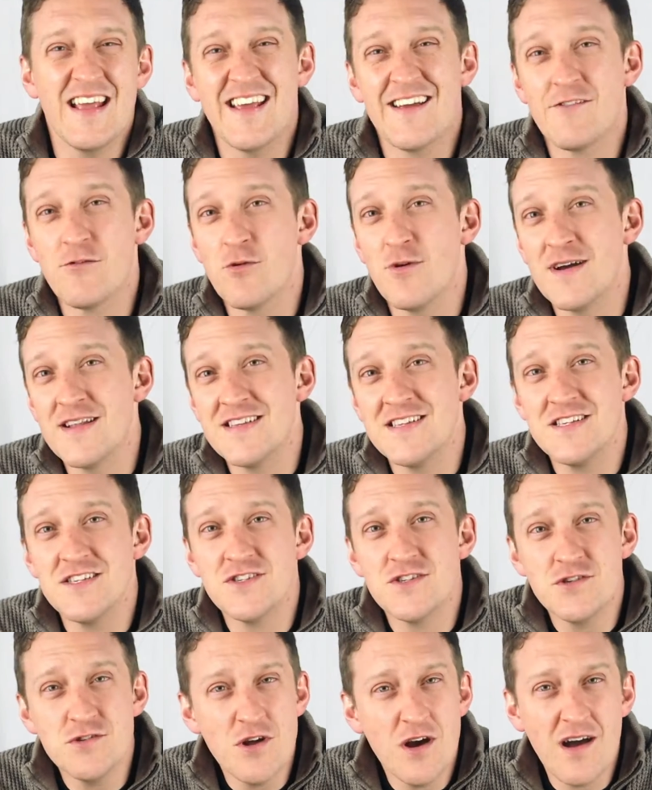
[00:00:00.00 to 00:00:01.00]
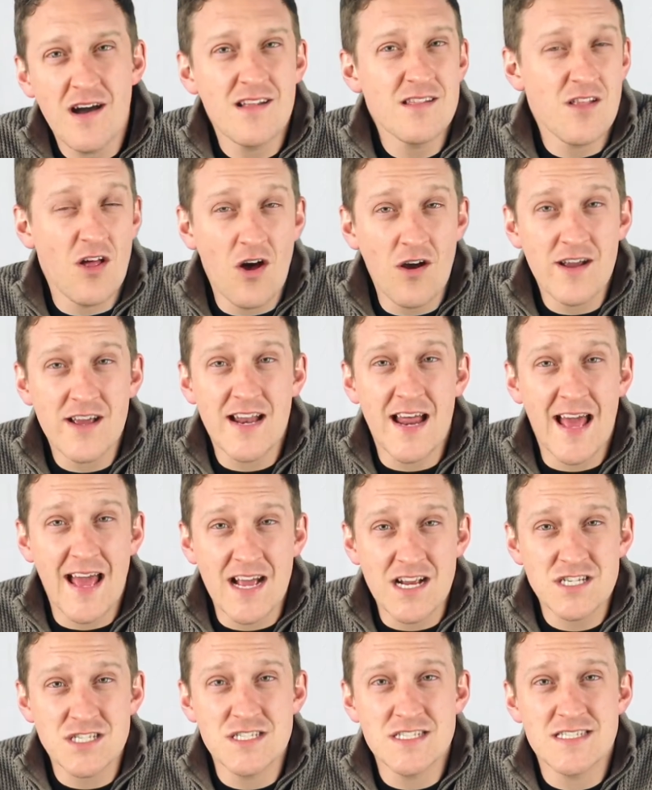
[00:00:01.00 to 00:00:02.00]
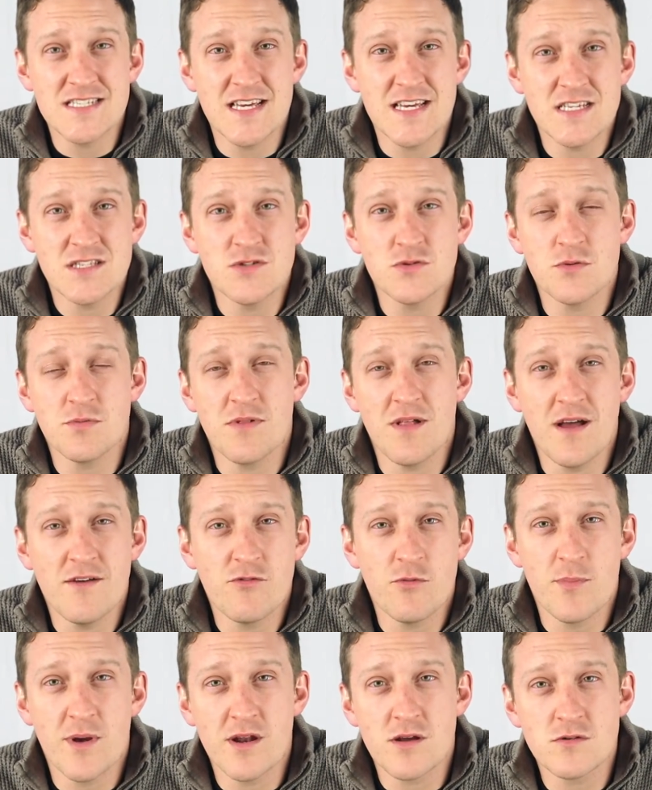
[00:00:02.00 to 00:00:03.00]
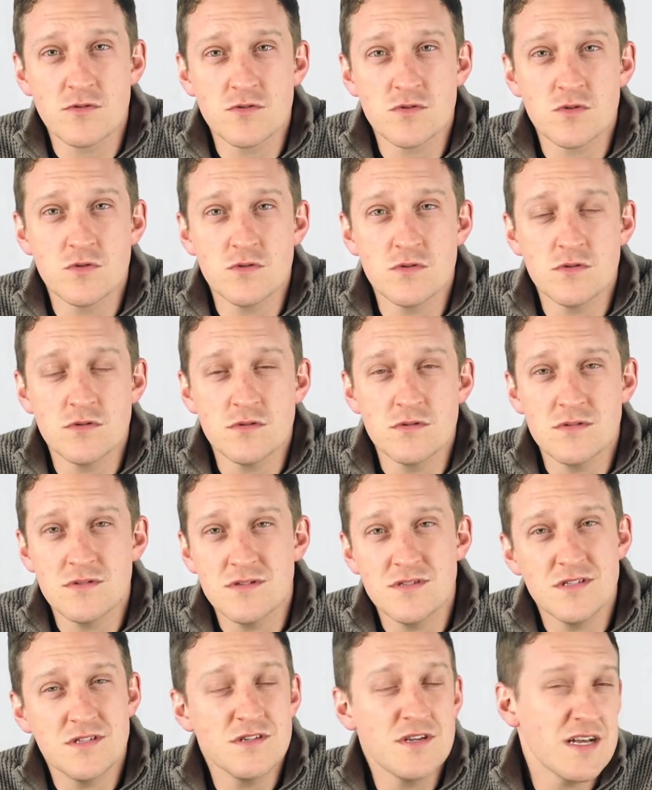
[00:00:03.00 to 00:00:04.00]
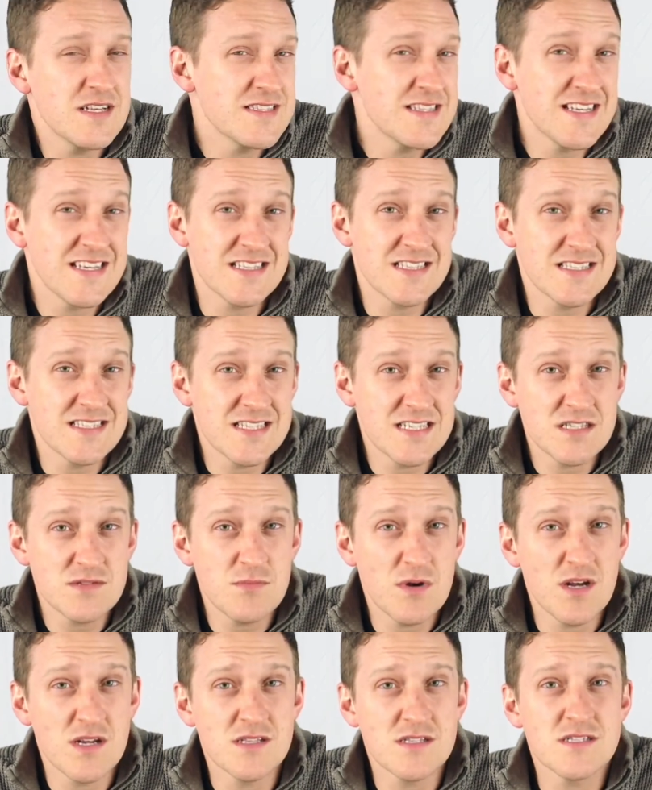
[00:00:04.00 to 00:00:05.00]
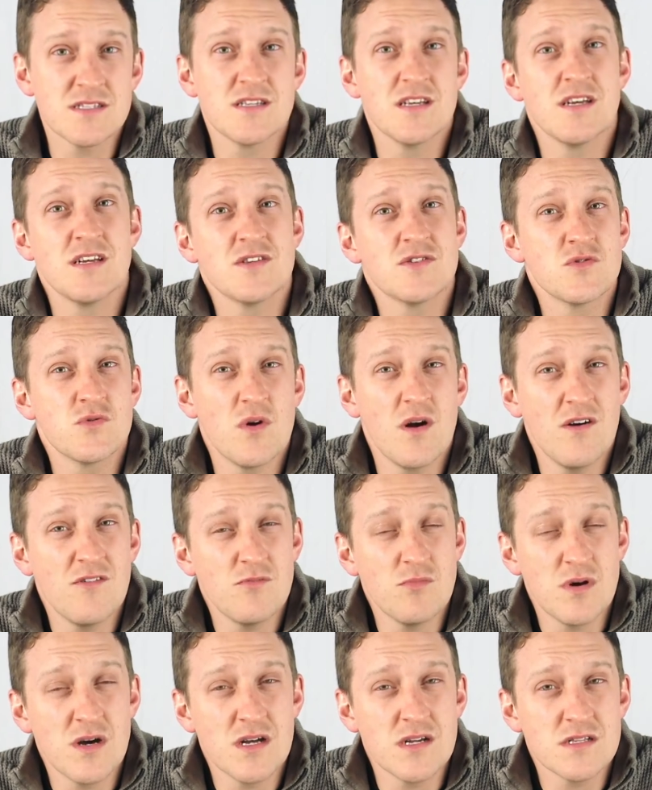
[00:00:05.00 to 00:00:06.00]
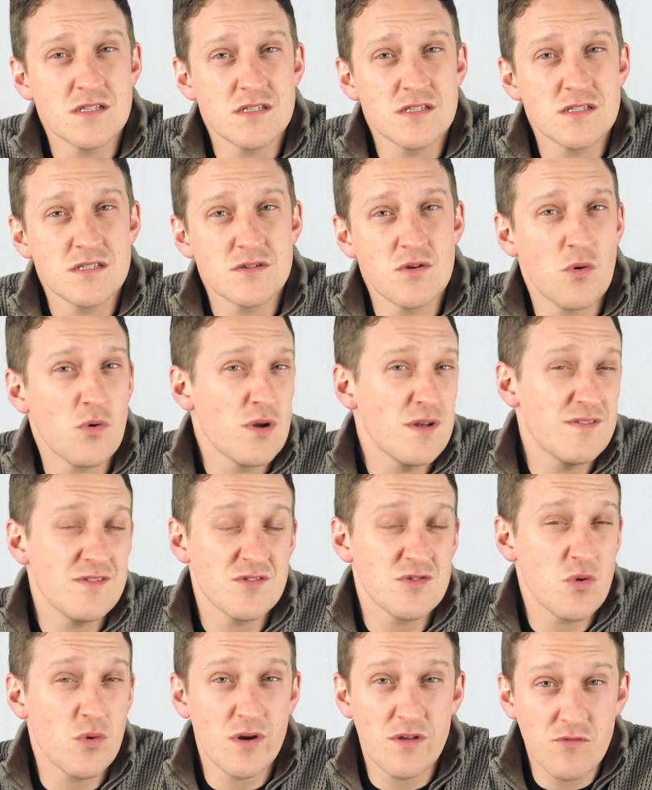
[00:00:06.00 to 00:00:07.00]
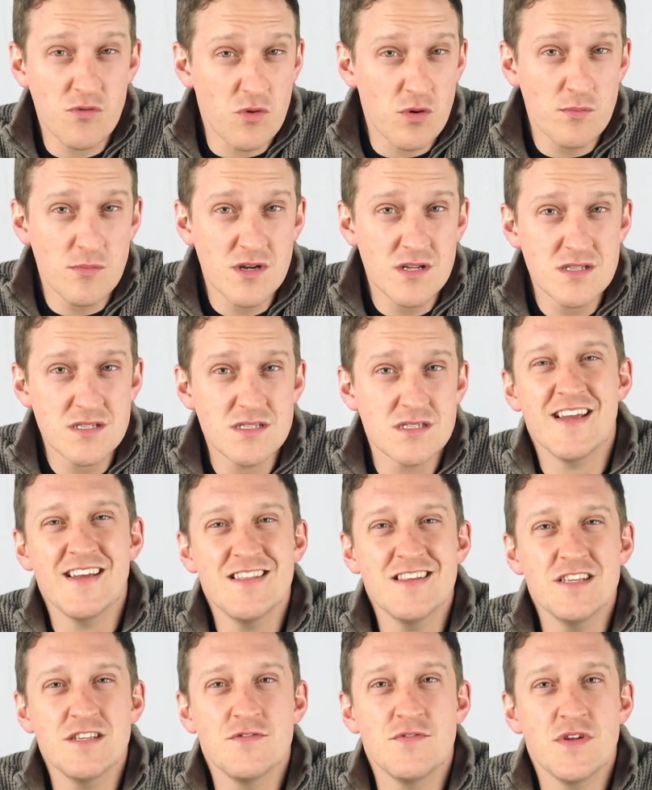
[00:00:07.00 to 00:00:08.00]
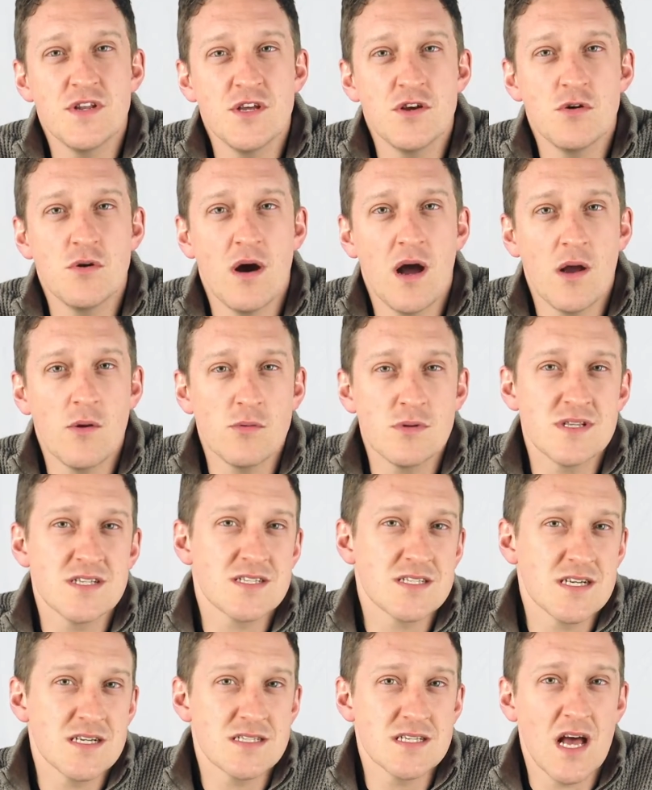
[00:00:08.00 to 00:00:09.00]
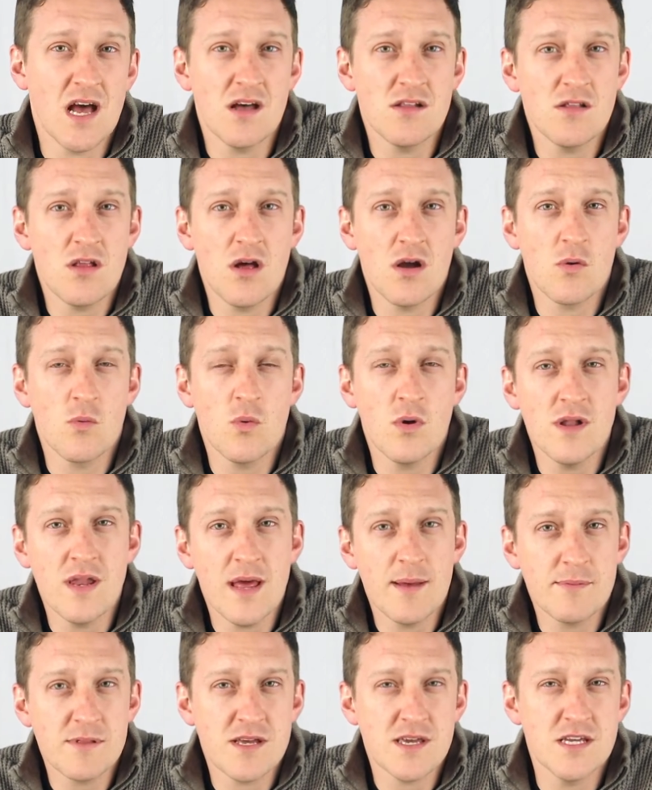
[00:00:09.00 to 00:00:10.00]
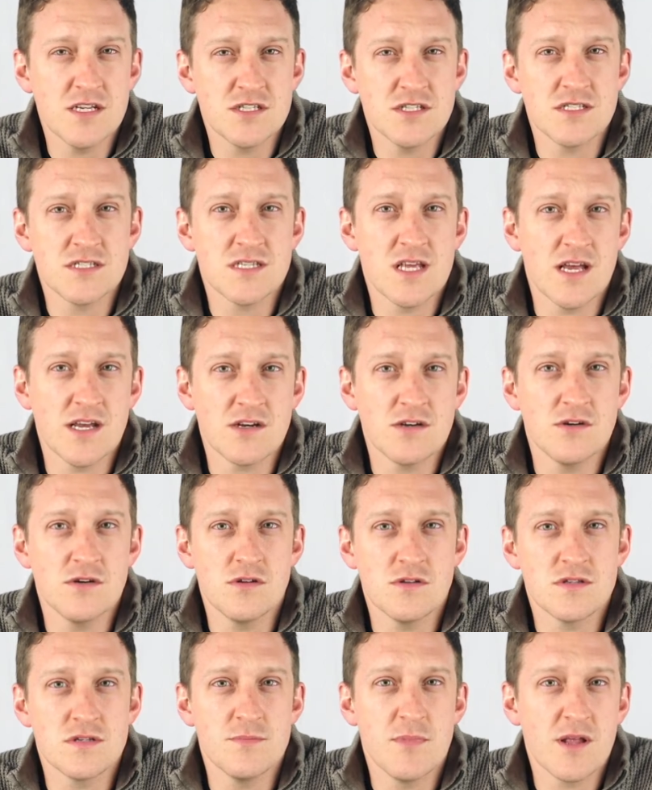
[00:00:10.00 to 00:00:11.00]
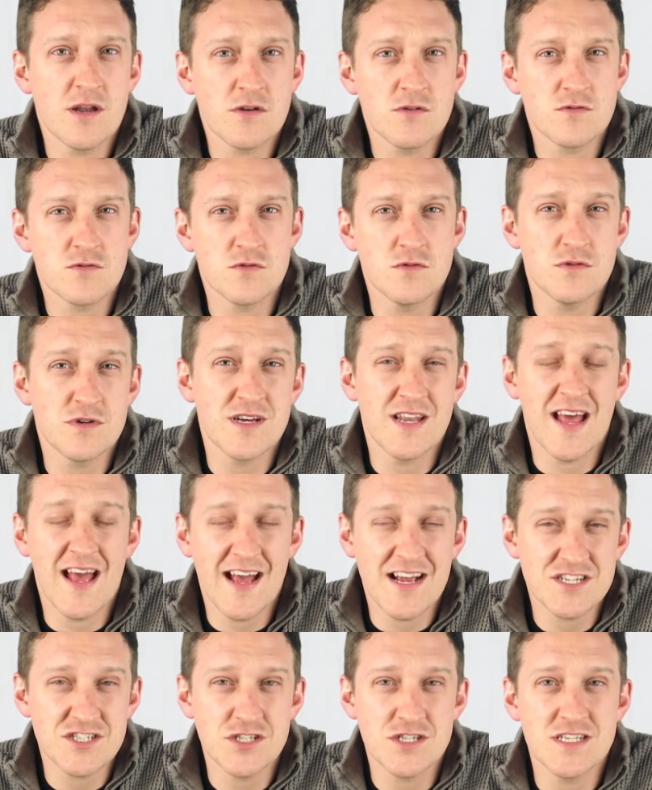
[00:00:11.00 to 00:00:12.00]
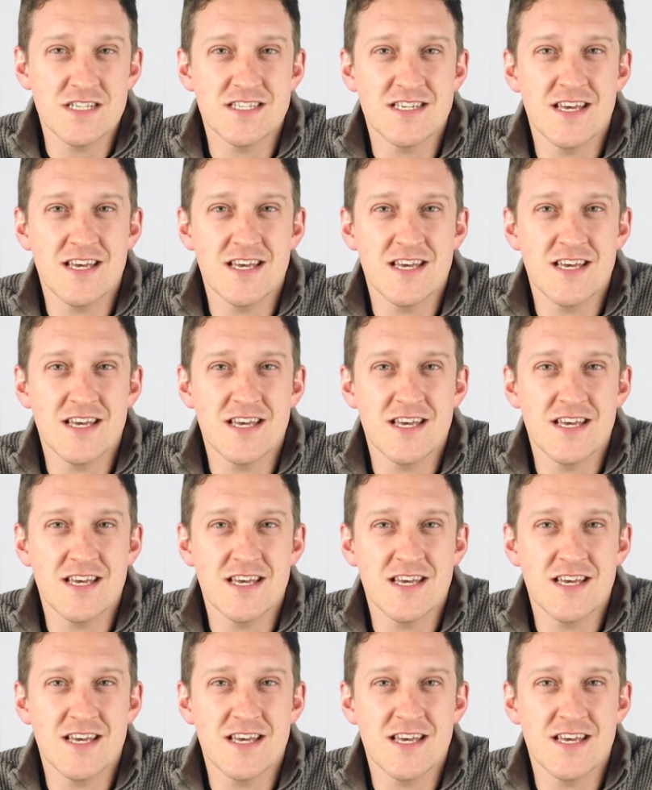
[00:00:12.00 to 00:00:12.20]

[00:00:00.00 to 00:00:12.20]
Hey everyone, do you know how long it actually takes to apply for medical school? Do you guys think it's 6 months, 12 months, or even 24 months? In this video, I will discuss how long one application cycle to medical school can actually